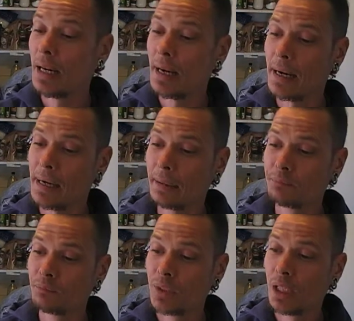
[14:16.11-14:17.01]

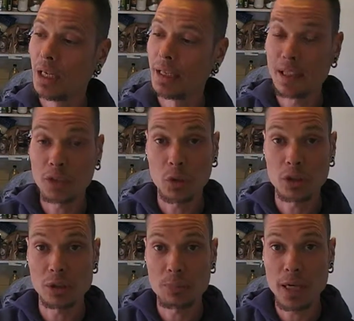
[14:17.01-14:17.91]
And that's what
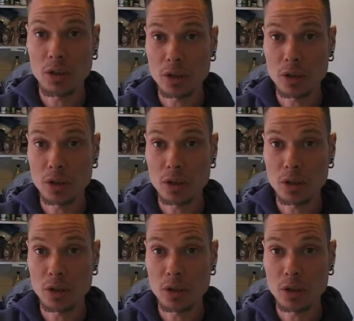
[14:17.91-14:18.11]
it's about,